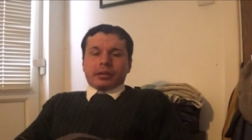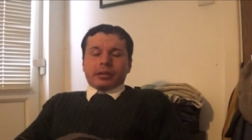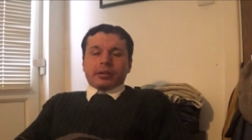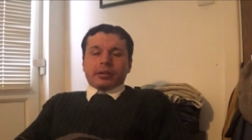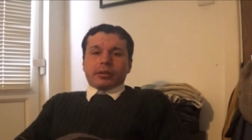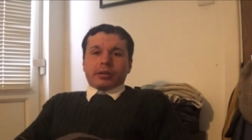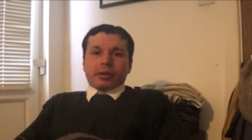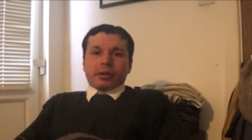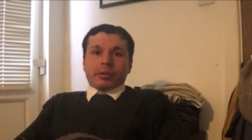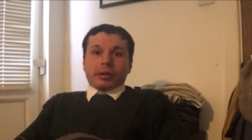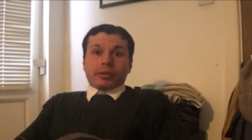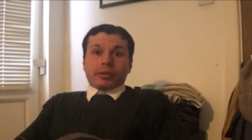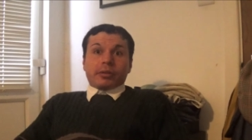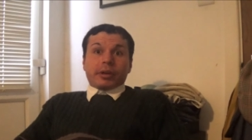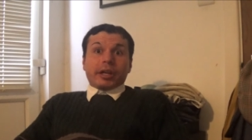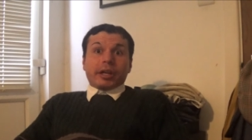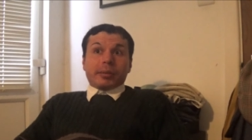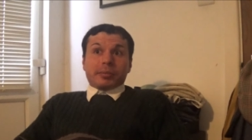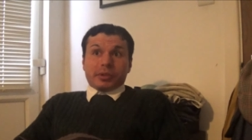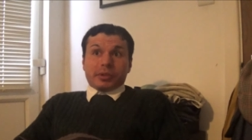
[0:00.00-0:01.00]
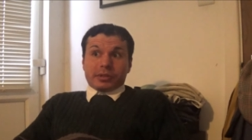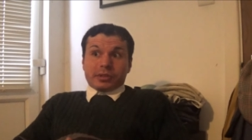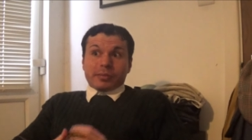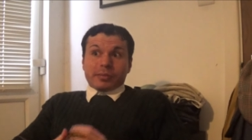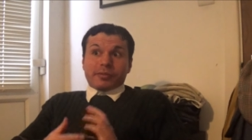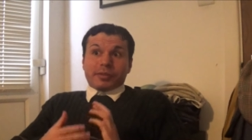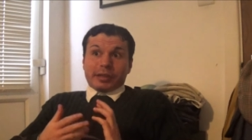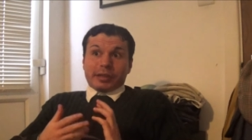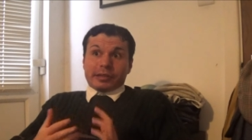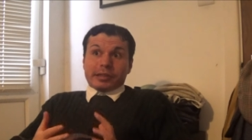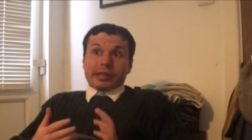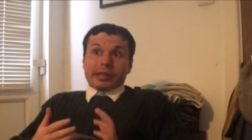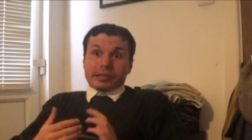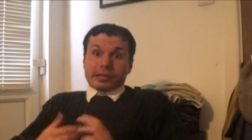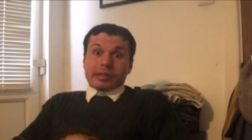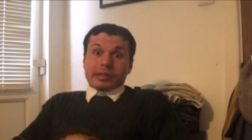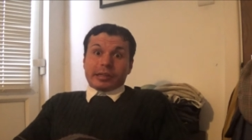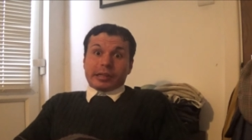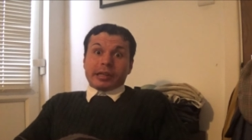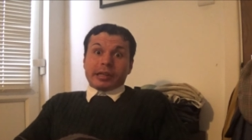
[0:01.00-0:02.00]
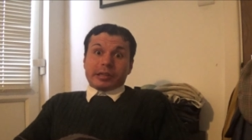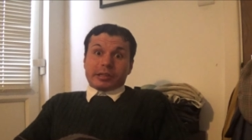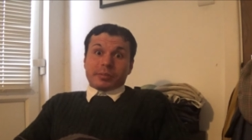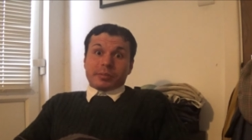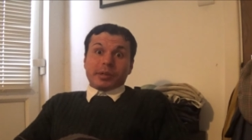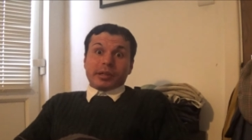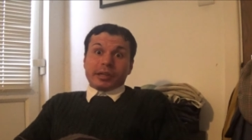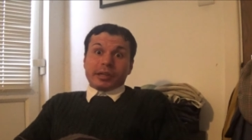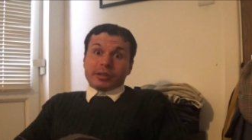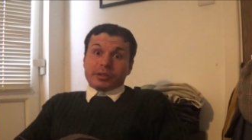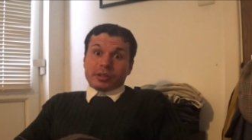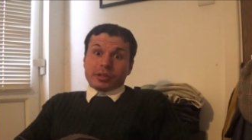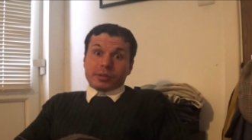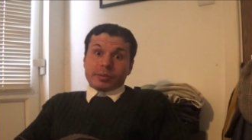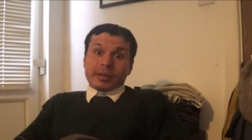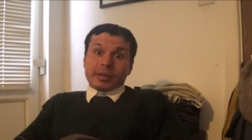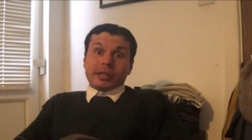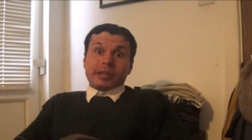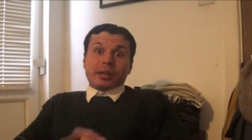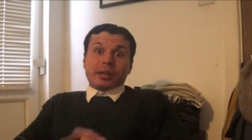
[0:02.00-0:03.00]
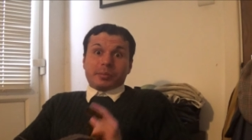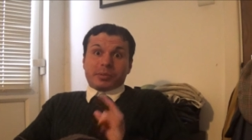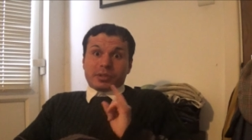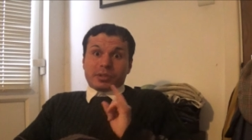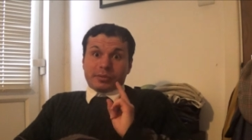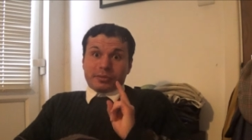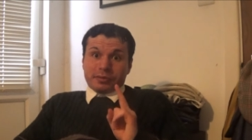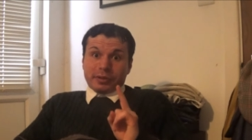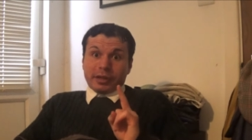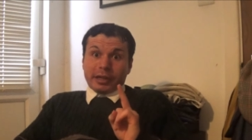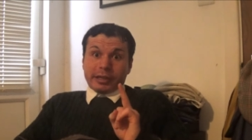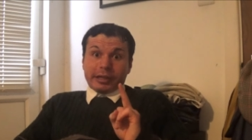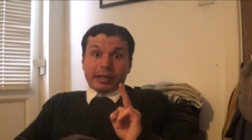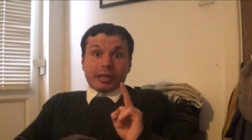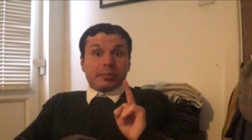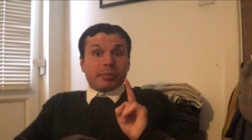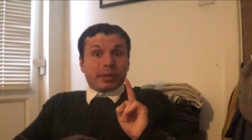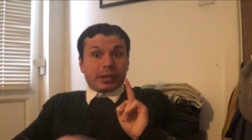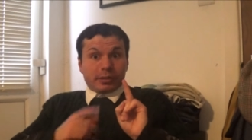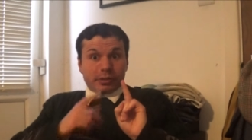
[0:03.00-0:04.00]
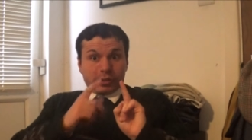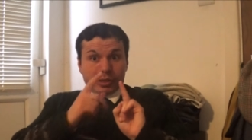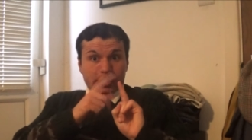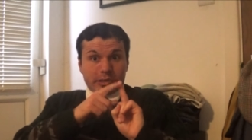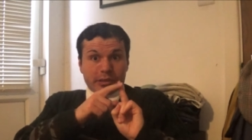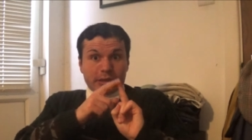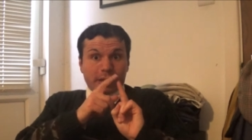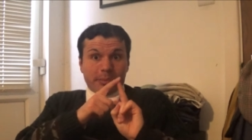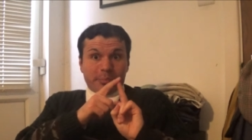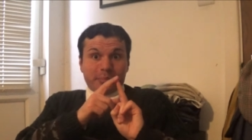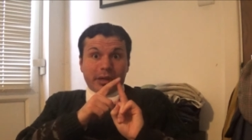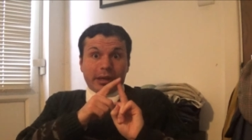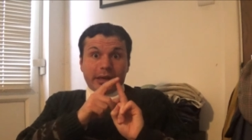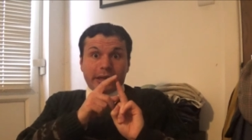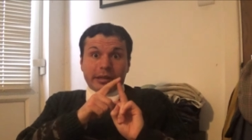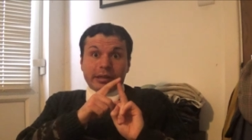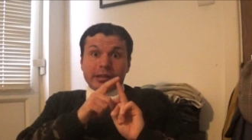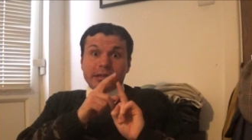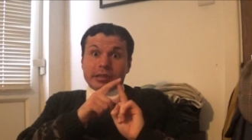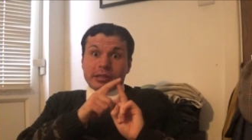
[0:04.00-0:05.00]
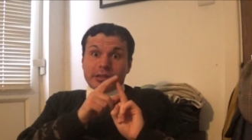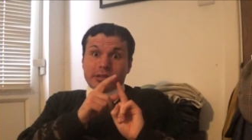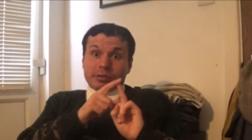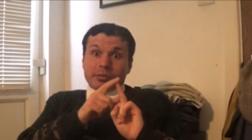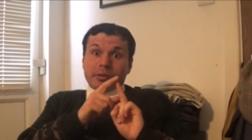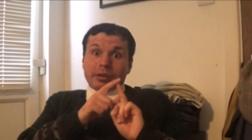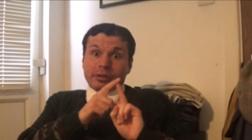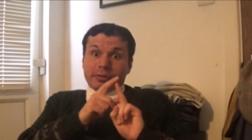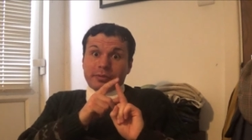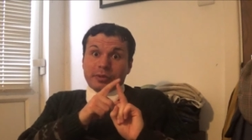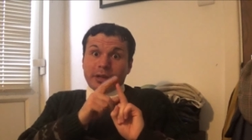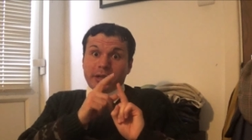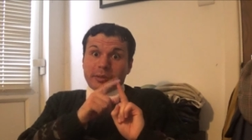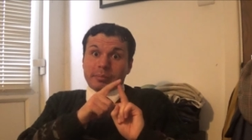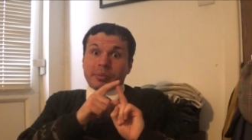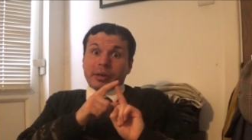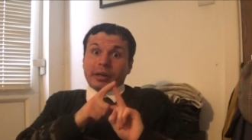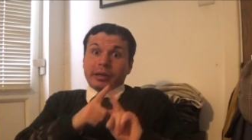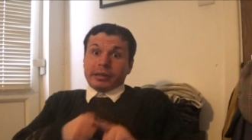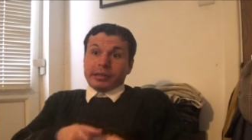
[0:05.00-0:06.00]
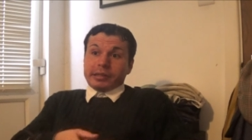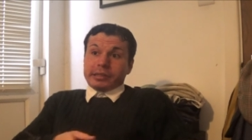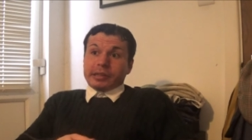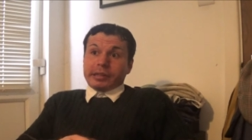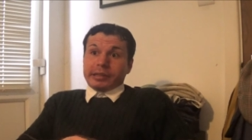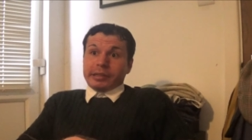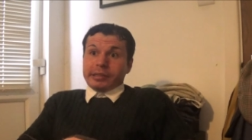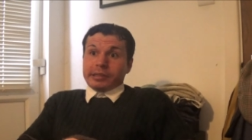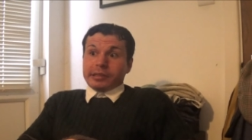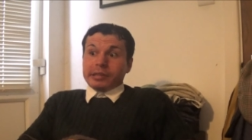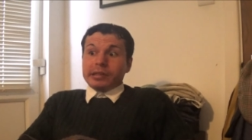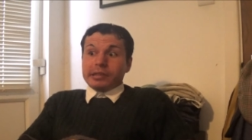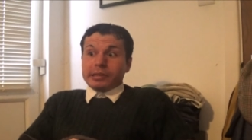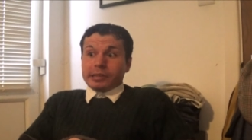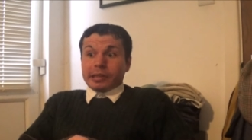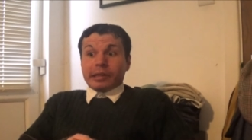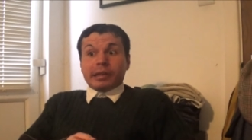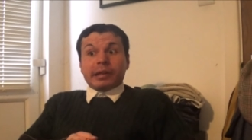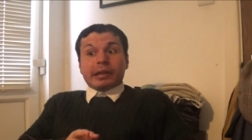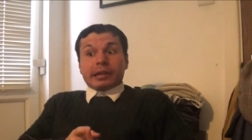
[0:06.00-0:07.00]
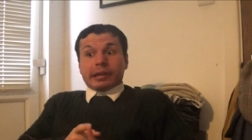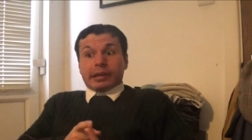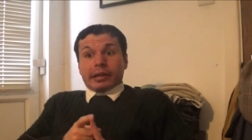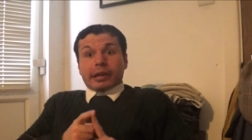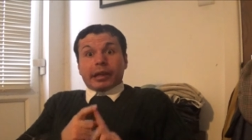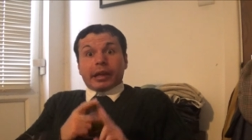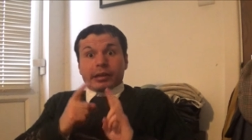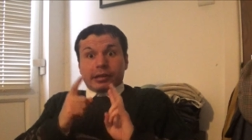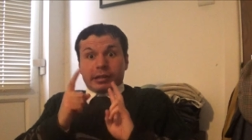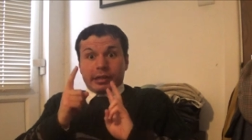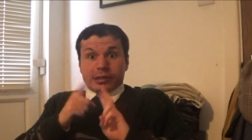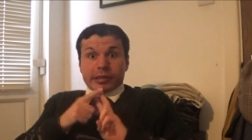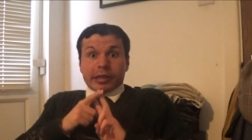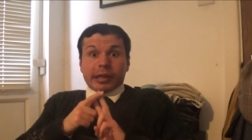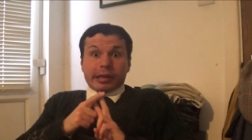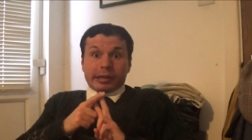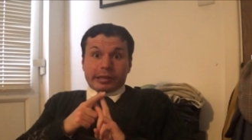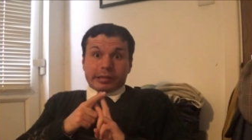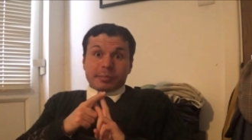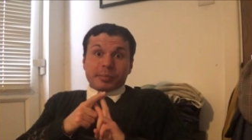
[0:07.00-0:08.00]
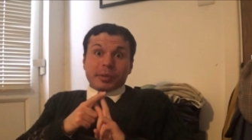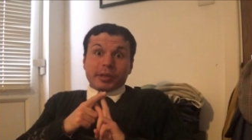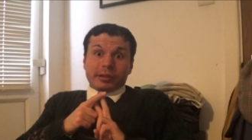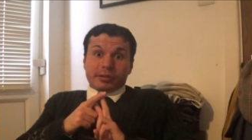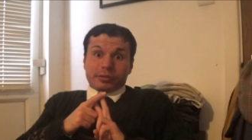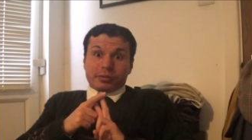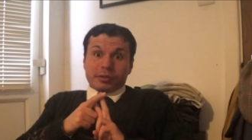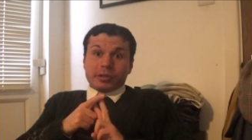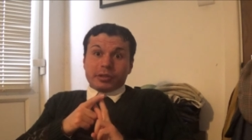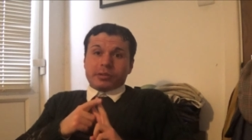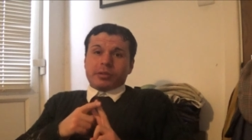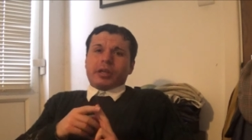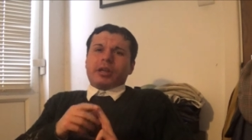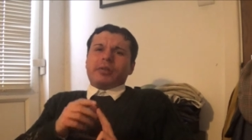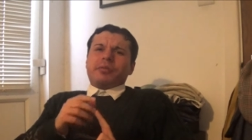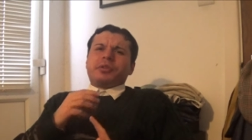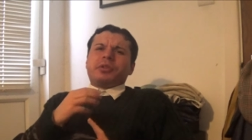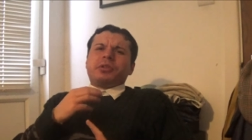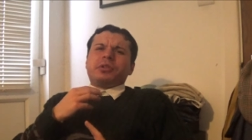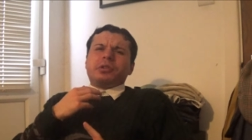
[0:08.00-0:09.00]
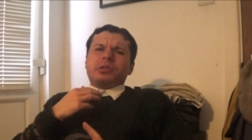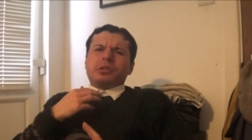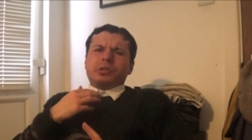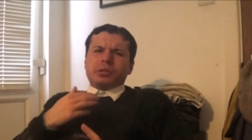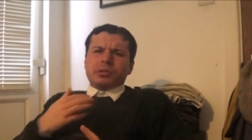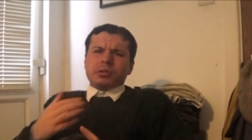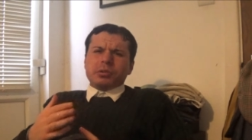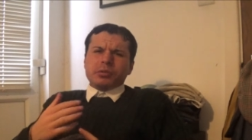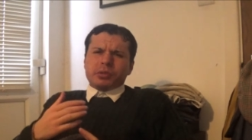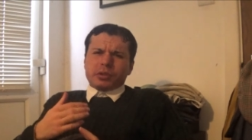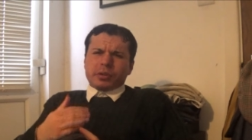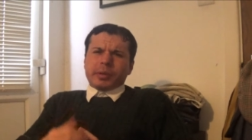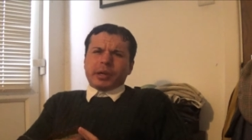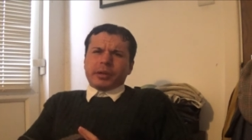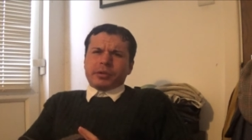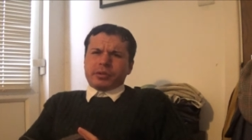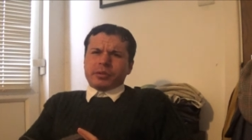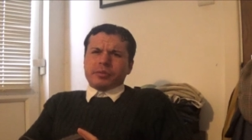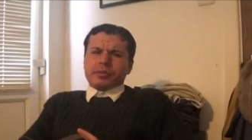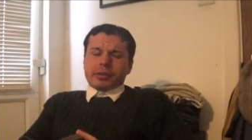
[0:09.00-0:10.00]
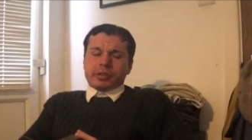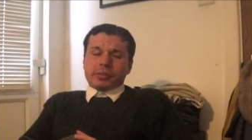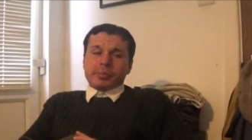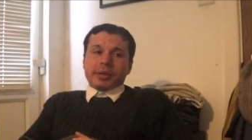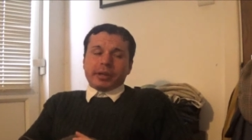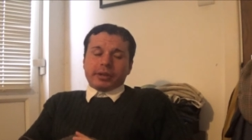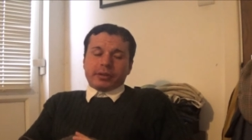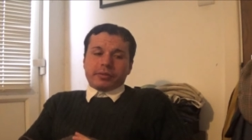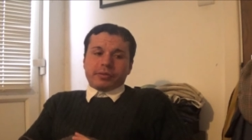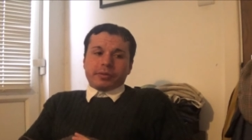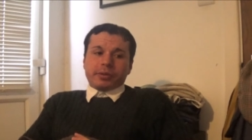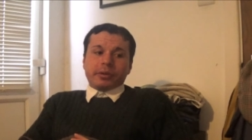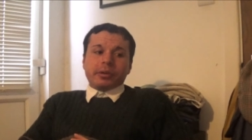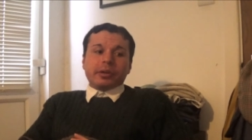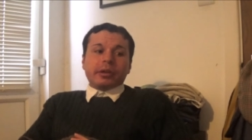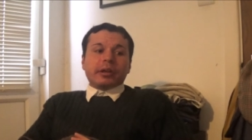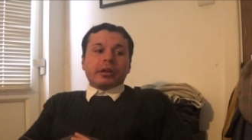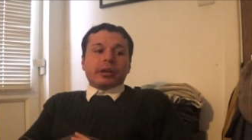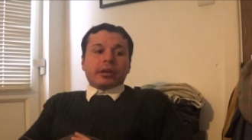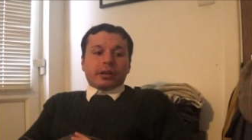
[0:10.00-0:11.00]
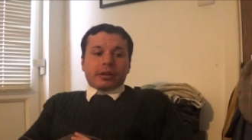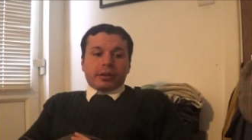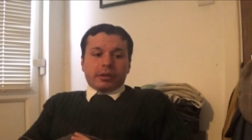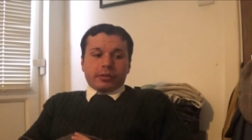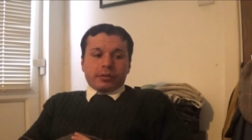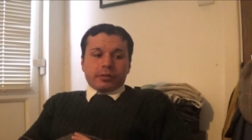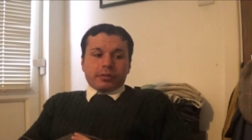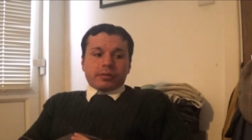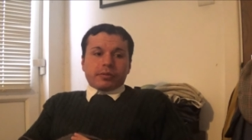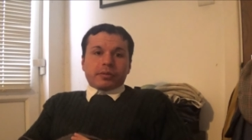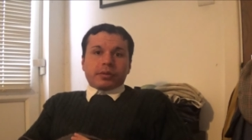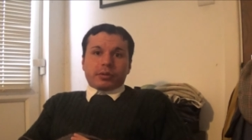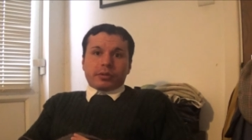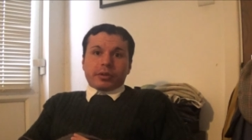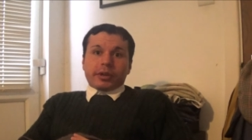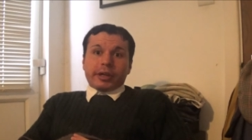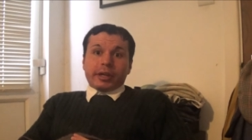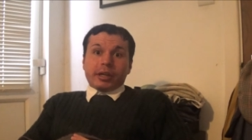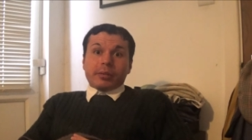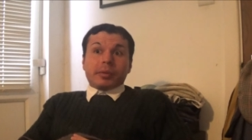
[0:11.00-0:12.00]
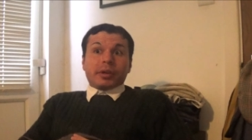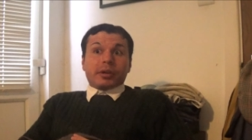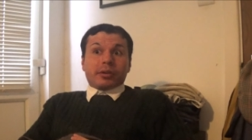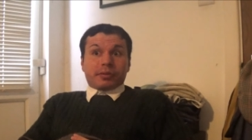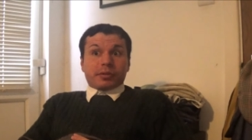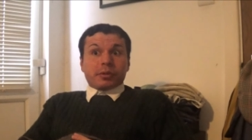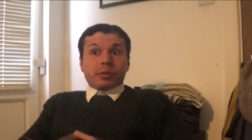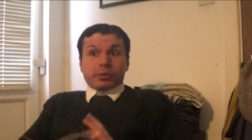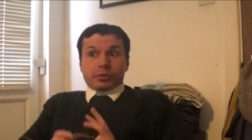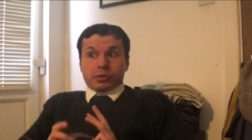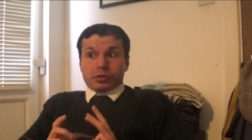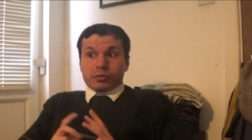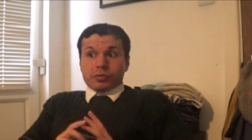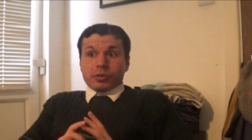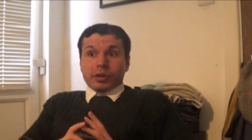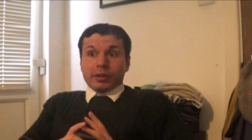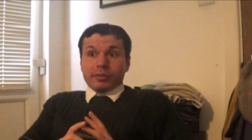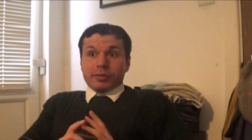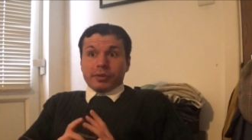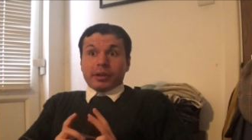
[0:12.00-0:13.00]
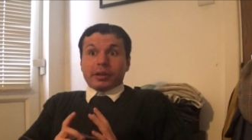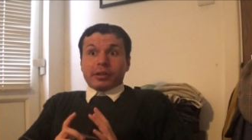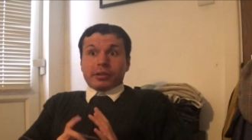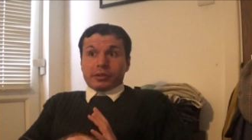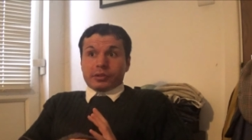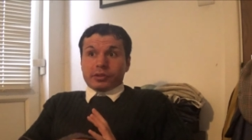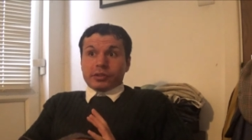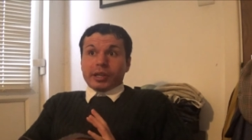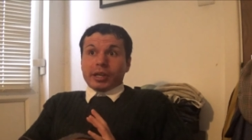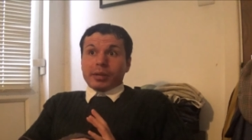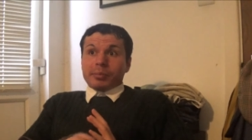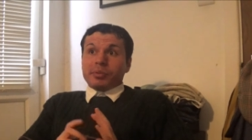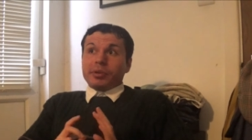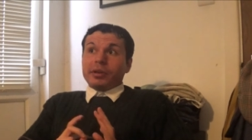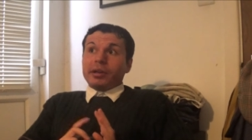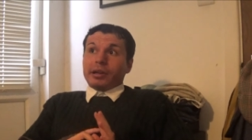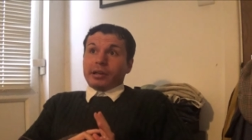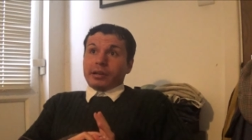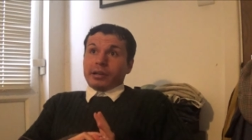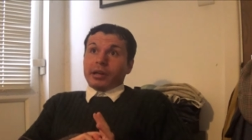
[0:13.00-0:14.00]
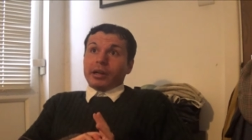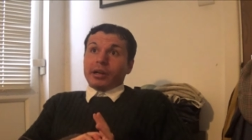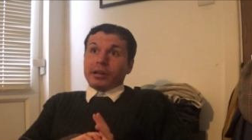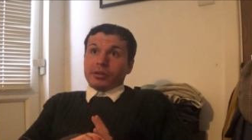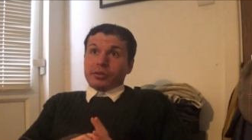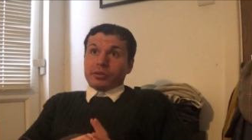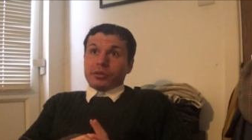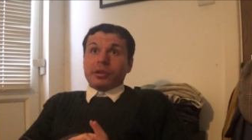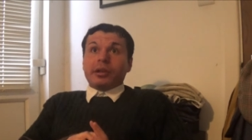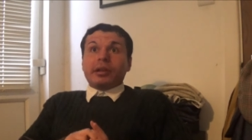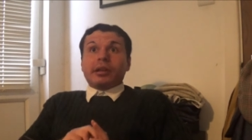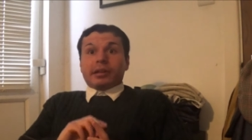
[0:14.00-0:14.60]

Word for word: You know, and Graham does some fantastic explanations when it comes to flying, because he's a pilot, he's qualified pilot's license, and he's ex-military, so I have a huge amount of respect for Graham. And of course Trevor, Sapper and Hutch,